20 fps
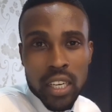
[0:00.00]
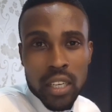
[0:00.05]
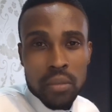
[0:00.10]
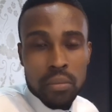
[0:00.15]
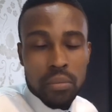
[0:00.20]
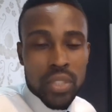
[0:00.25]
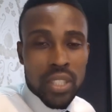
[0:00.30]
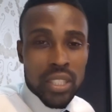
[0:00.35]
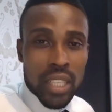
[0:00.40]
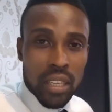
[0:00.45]

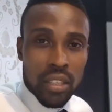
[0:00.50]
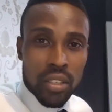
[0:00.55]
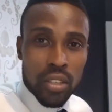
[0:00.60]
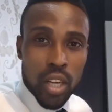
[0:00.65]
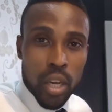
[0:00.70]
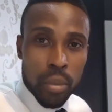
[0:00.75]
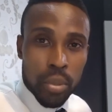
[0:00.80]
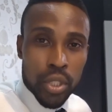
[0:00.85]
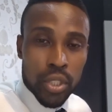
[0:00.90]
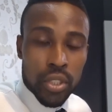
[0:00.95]
second
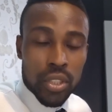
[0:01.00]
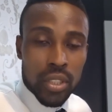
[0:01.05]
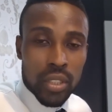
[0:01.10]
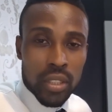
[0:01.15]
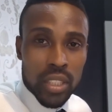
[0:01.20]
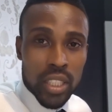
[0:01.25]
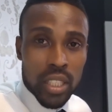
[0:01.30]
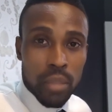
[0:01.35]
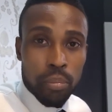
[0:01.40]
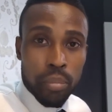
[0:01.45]
option,
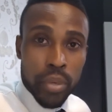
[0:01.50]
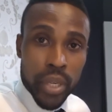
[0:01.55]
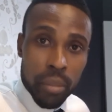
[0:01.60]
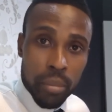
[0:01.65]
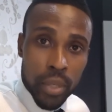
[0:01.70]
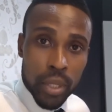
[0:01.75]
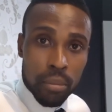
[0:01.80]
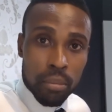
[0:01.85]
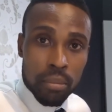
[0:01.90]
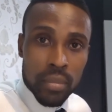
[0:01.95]
the
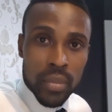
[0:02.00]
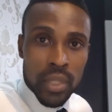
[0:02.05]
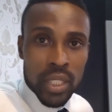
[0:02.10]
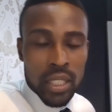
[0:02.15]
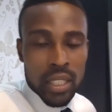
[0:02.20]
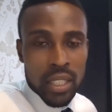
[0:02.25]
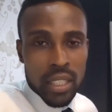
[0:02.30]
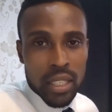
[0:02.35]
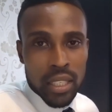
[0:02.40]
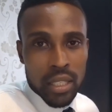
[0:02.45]
Premium
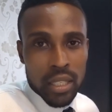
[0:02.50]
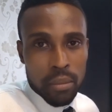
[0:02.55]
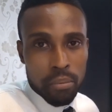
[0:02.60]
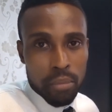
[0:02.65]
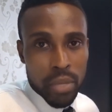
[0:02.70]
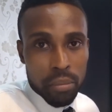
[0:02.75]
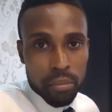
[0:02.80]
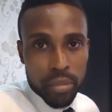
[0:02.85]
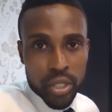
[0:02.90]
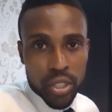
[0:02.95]

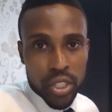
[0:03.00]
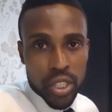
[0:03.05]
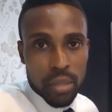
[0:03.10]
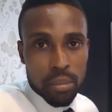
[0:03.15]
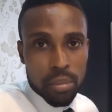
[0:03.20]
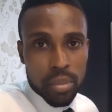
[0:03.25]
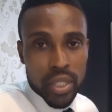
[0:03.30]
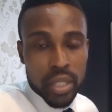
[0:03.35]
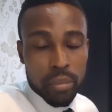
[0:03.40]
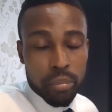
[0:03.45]
membership.
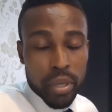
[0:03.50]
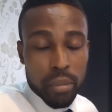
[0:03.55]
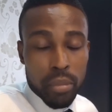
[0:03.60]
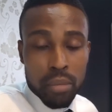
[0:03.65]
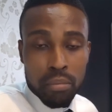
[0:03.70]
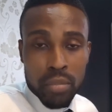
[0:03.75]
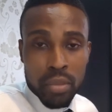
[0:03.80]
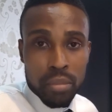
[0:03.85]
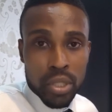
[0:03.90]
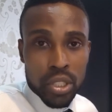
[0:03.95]
The
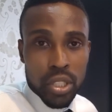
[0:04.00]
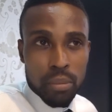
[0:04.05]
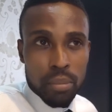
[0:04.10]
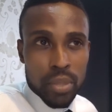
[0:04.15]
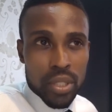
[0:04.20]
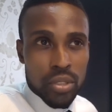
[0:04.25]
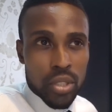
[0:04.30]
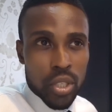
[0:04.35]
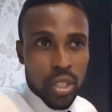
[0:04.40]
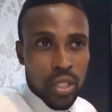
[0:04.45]
Premium membership
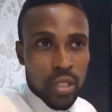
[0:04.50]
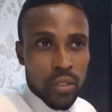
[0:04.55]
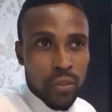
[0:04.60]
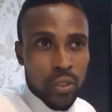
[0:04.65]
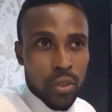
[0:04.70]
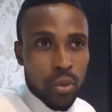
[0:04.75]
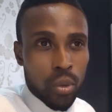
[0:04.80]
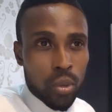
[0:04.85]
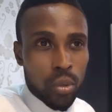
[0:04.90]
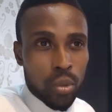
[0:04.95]
is just
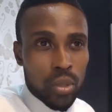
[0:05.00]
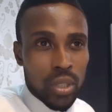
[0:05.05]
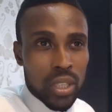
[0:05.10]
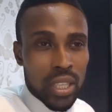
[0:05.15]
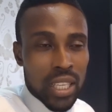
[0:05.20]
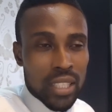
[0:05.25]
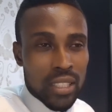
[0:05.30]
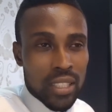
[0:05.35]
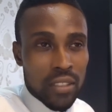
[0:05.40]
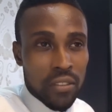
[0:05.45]
for
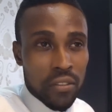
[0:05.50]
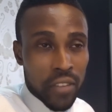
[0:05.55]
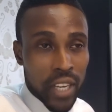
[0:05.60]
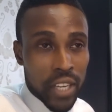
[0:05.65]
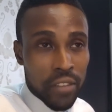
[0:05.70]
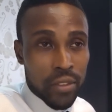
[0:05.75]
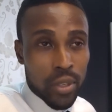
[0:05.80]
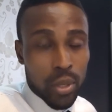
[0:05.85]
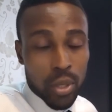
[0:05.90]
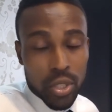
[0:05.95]
less than
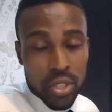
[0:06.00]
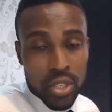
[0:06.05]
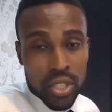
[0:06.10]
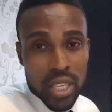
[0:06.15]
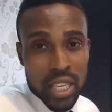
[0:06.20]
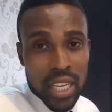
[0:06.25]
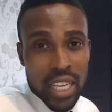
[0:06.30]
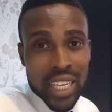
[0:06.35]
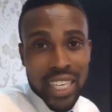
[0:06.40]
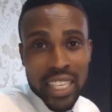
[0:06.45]
$5,
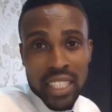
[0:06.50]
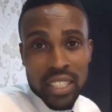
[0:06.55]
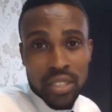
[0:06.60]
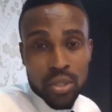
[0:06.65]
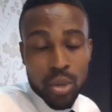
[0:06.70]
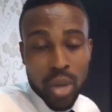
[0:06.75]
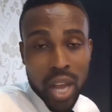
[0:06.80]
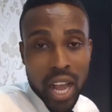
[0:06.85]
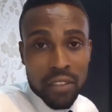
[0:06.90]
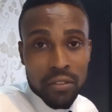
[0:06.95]
and
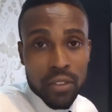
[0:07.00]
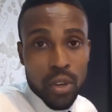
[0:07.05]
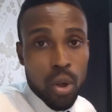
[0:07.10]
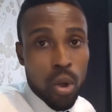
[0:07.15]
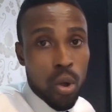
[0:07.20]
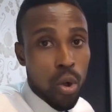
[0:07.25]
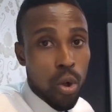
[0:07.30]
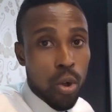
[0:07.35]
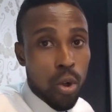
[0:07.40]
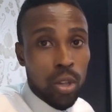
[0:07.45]
you have
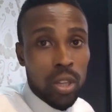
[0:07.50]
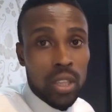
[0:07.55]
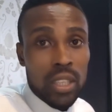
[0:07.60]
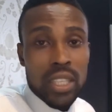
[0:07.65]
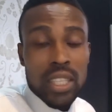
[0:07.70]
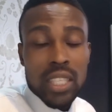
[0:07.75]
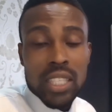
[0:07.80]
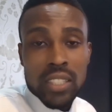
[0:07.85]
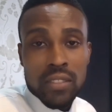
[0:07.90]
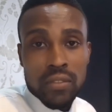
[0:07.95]
all these